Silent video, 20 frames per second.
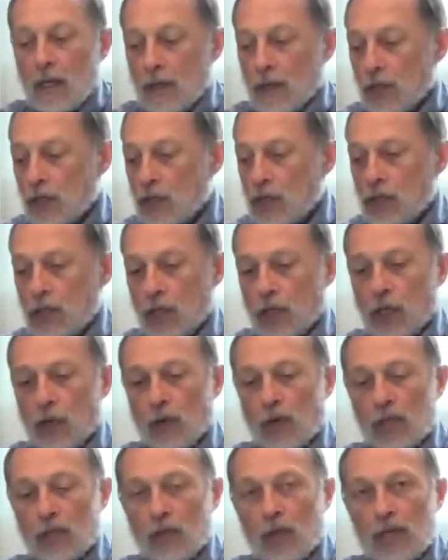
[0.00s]
This is the
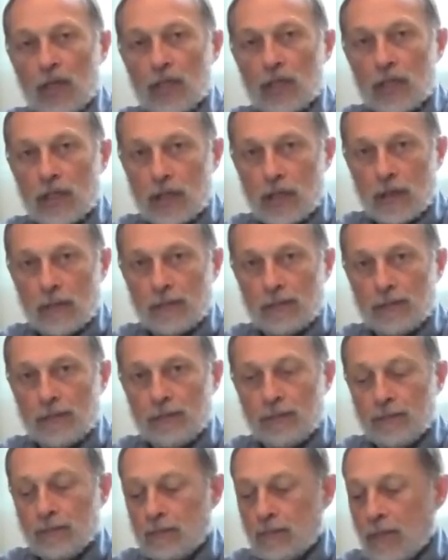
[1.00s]
Curatron system.
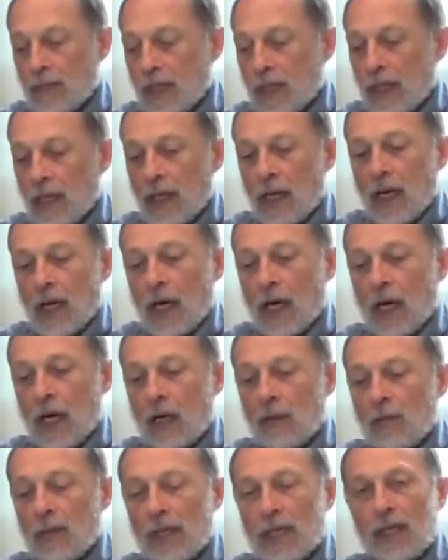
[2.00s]

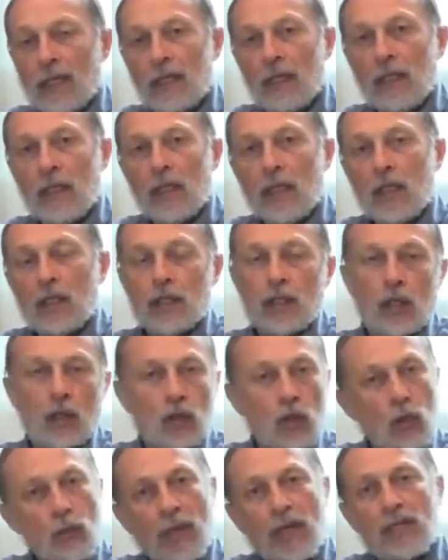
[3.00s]
Um, in the, there are
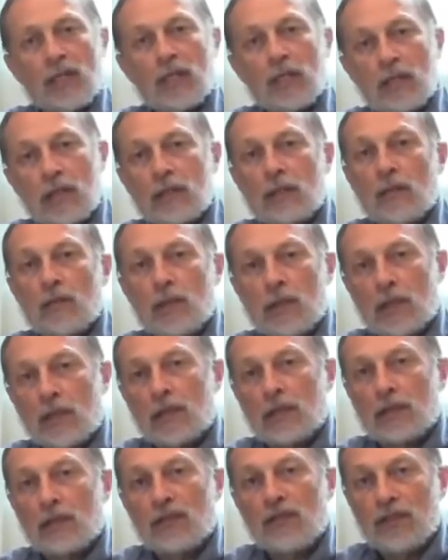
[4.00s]
two basic systems that
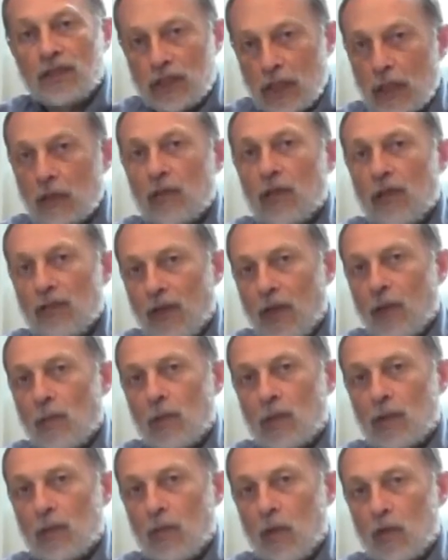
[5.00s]
are generally
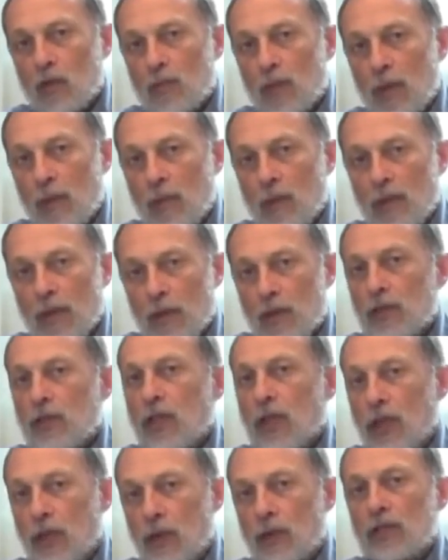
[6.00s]
available to most people. There's a
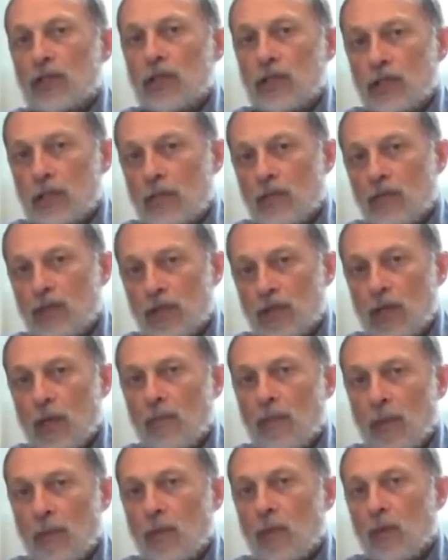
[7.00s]
third system for some
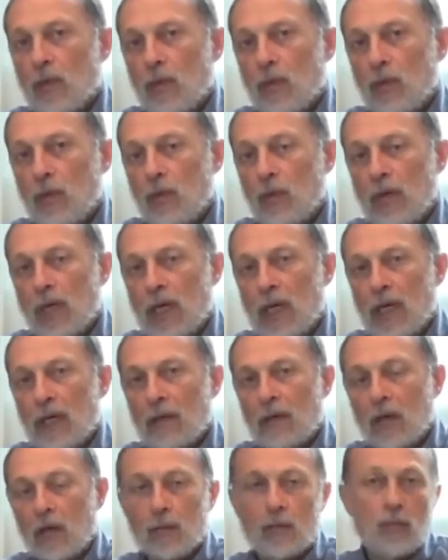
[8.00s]
people who uh,
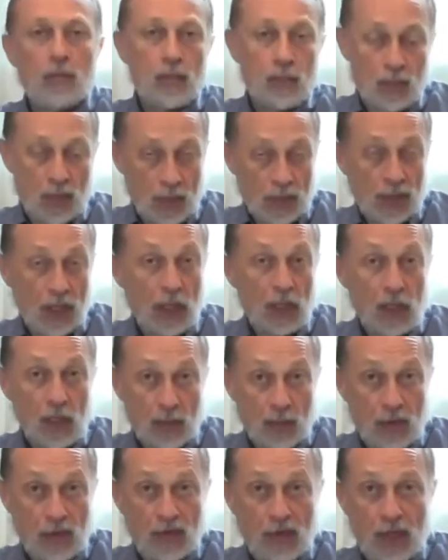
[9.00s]
are particularly
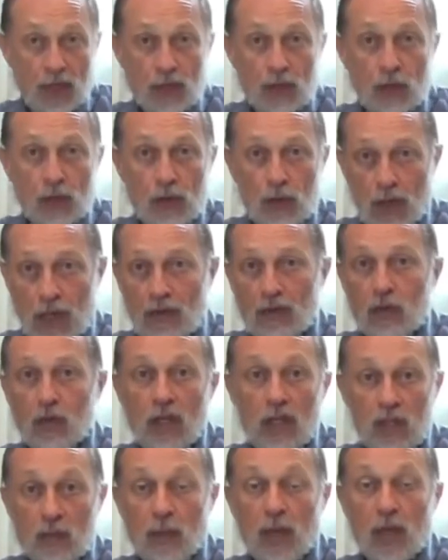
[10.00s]
professionals or have
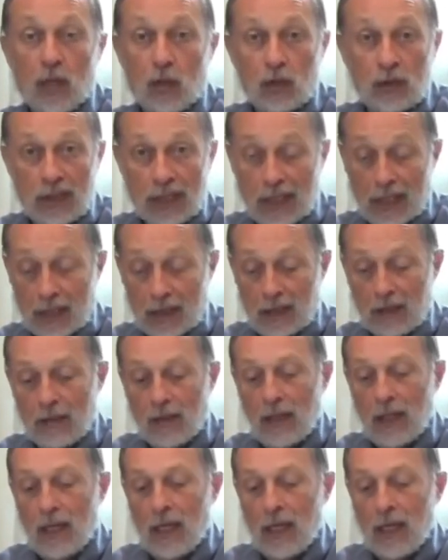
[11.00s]
special needs.